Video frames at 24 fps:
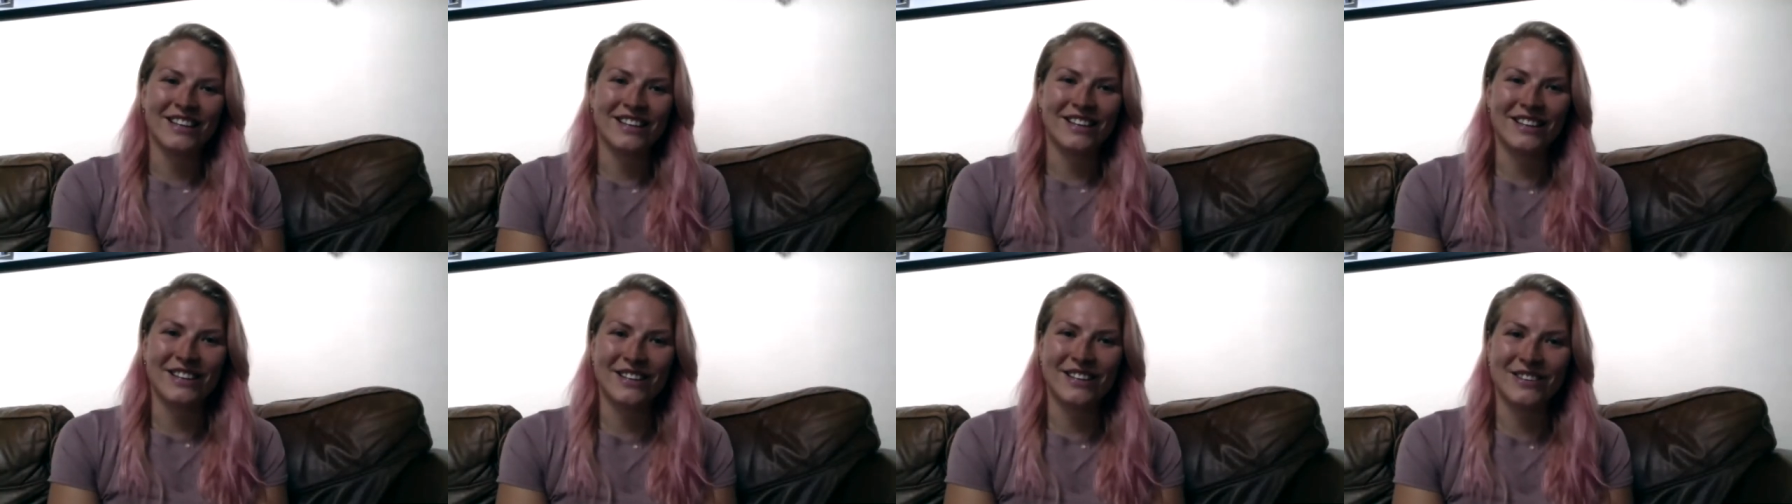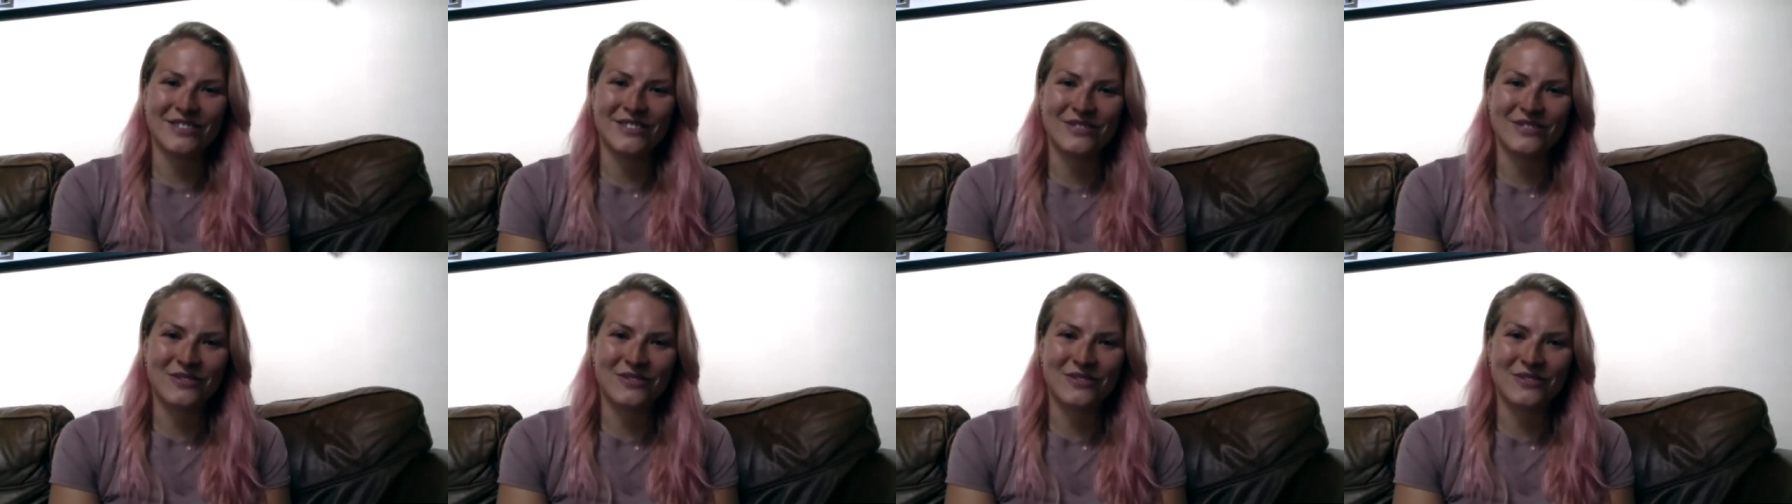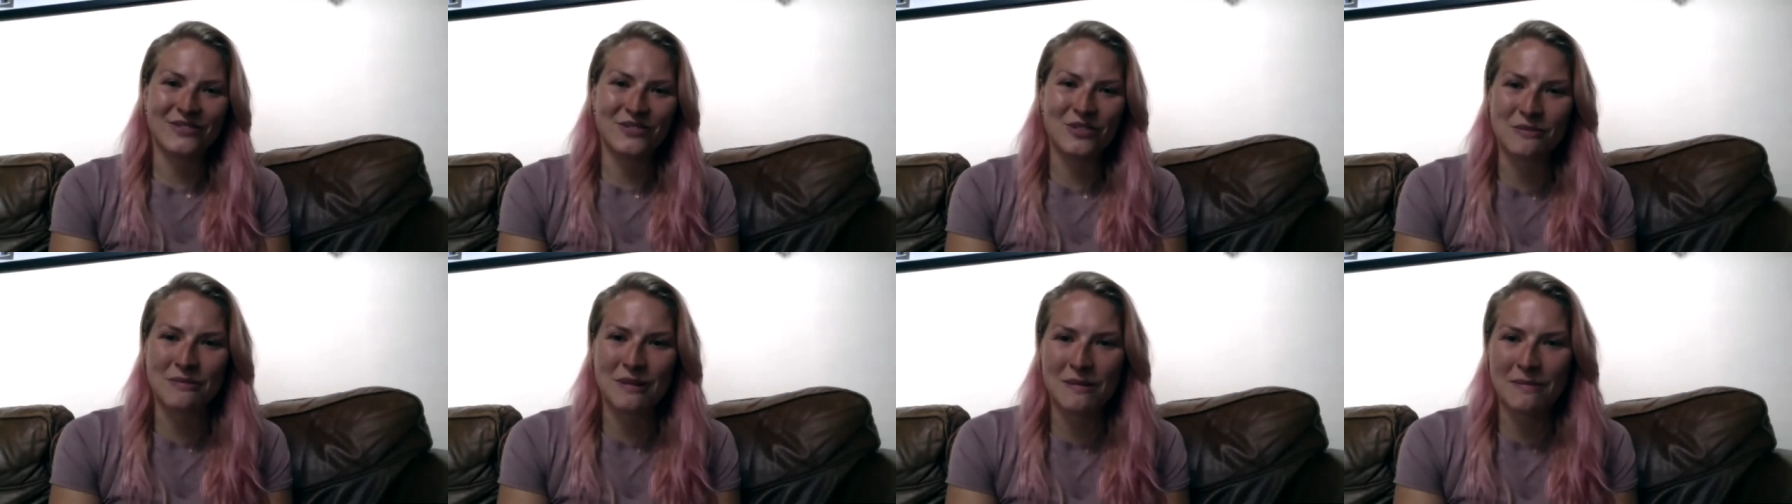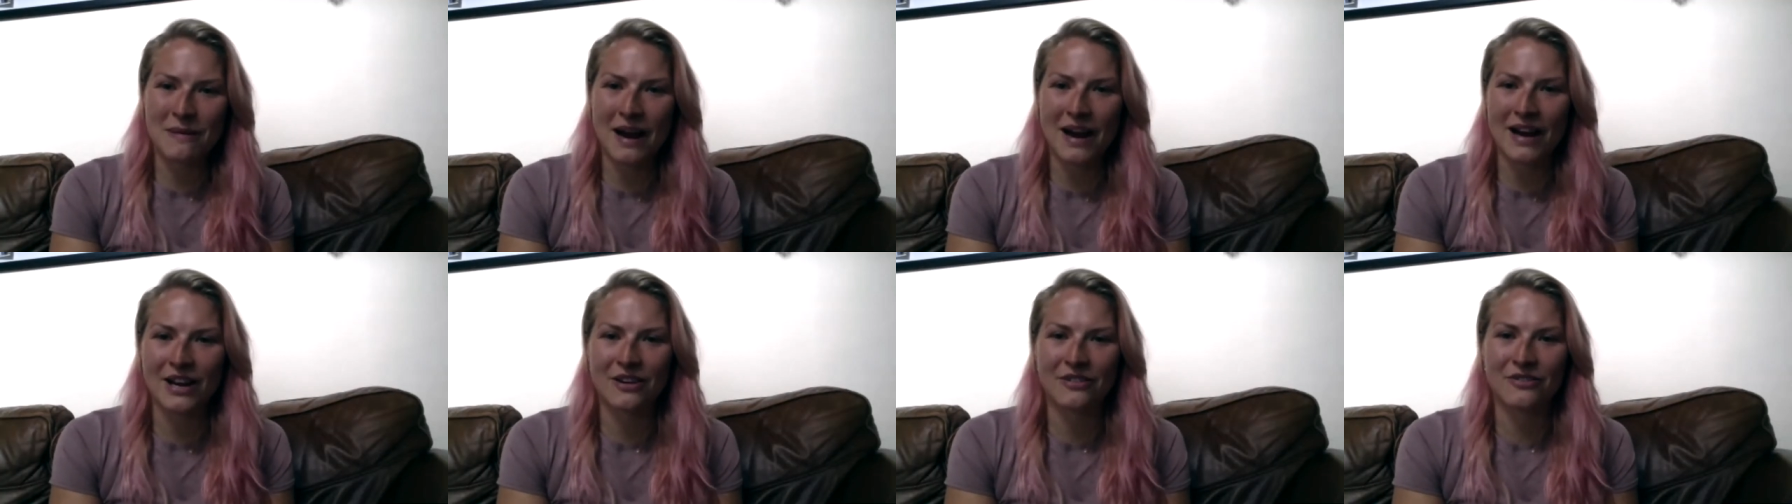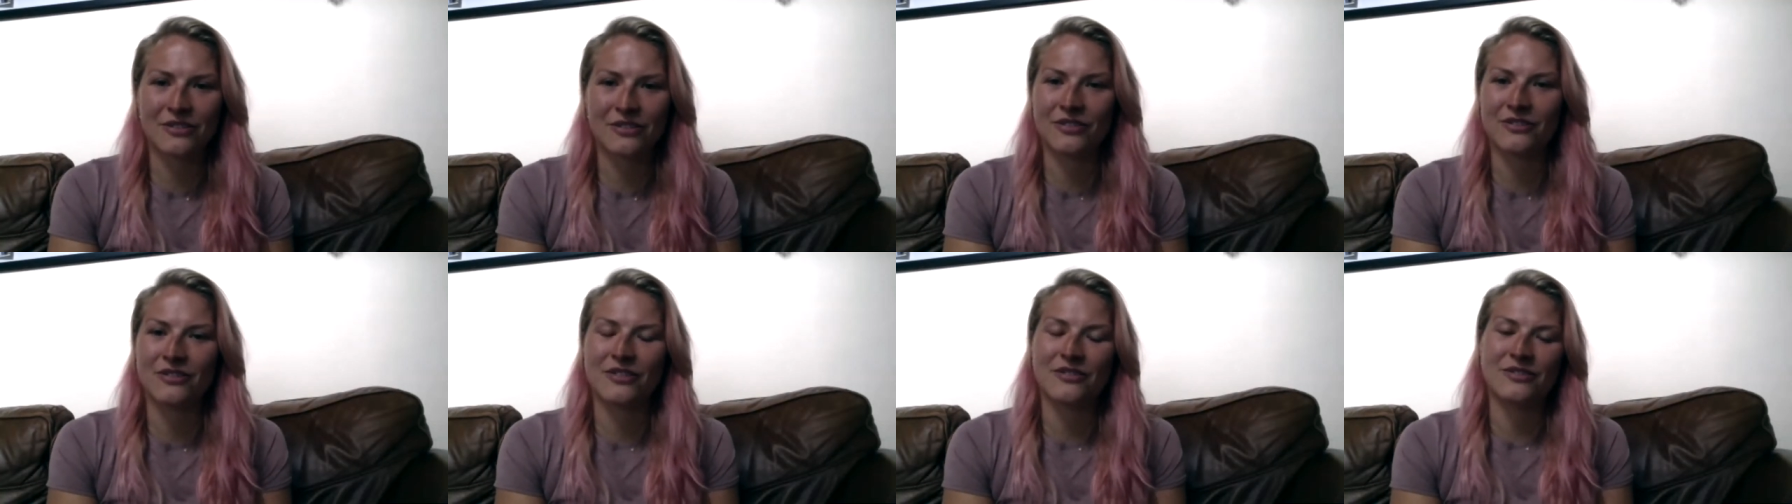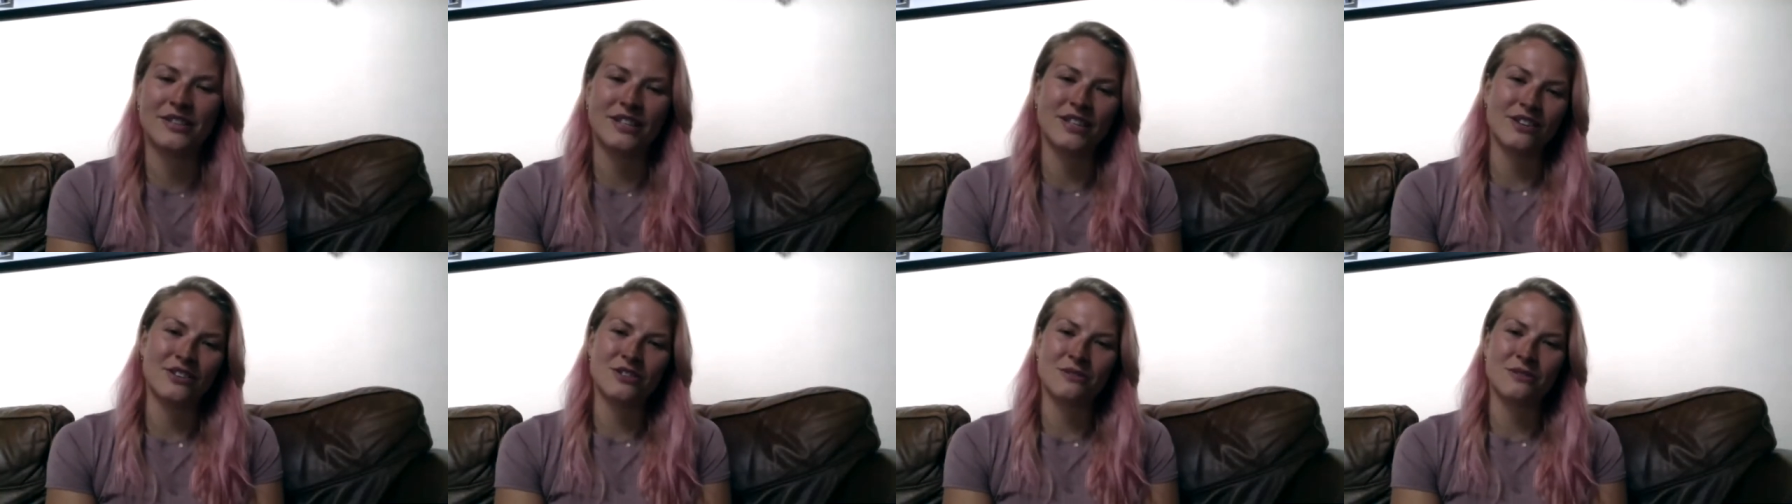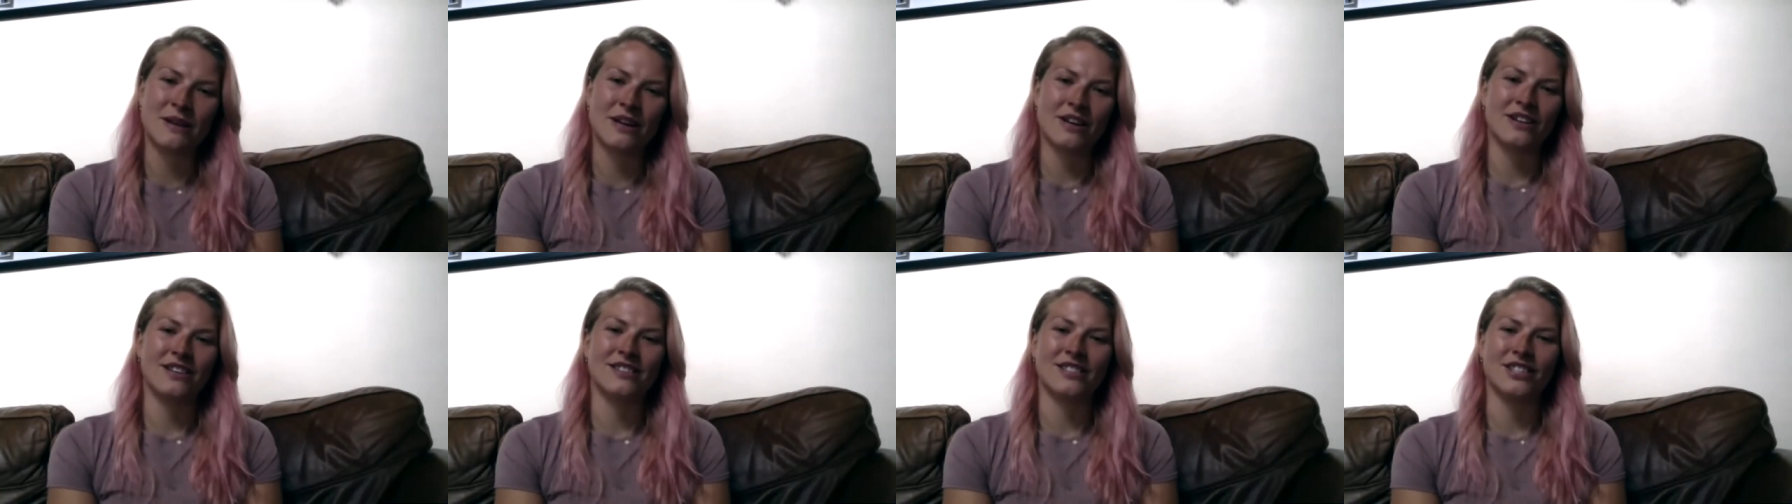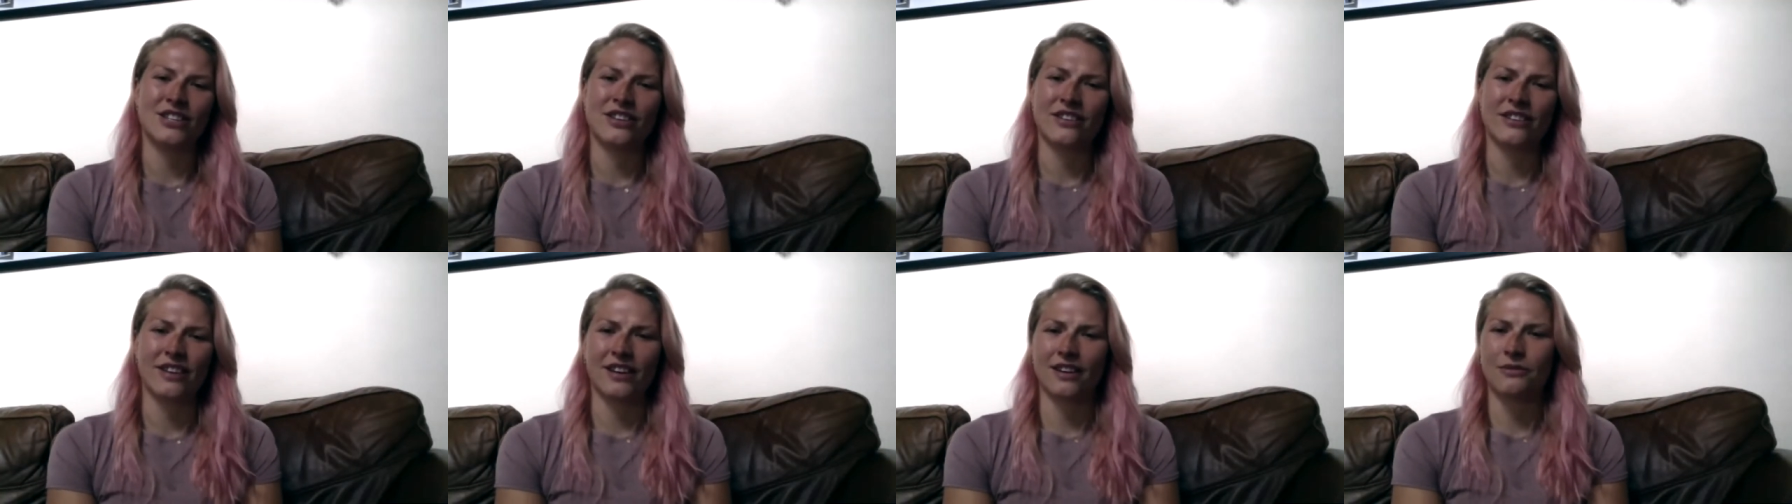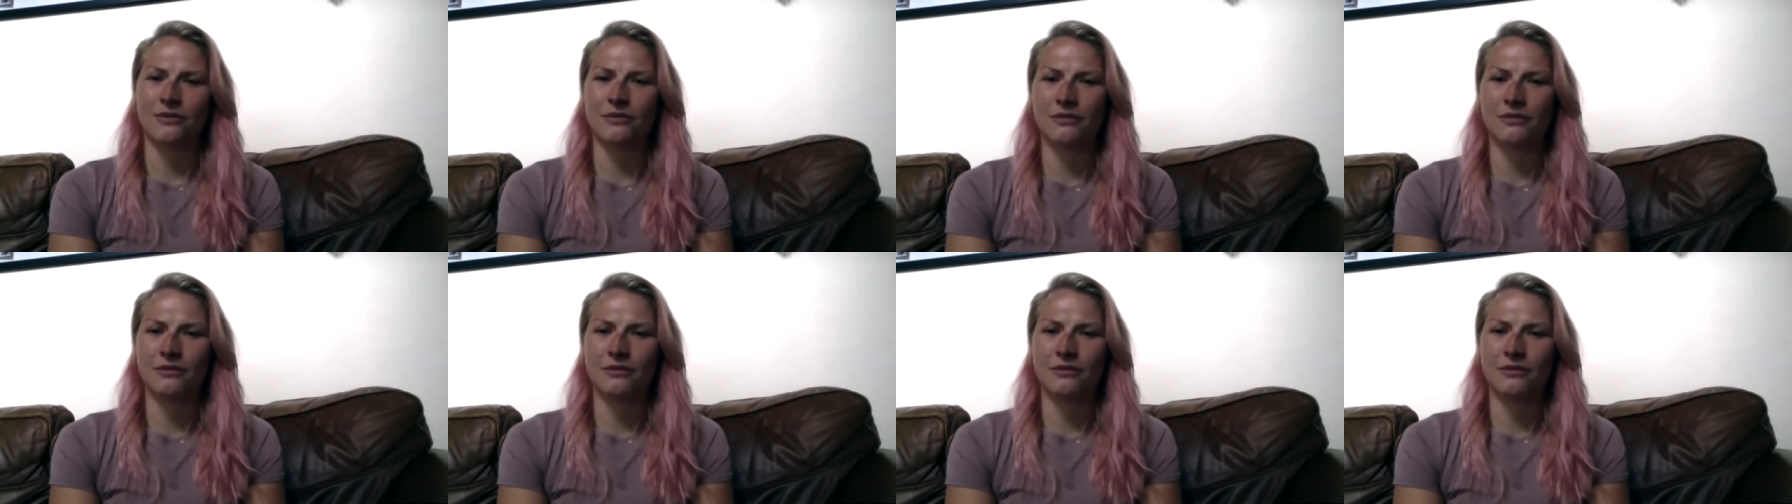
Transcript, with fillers: the four minute barrier for 1500 meters, and you think,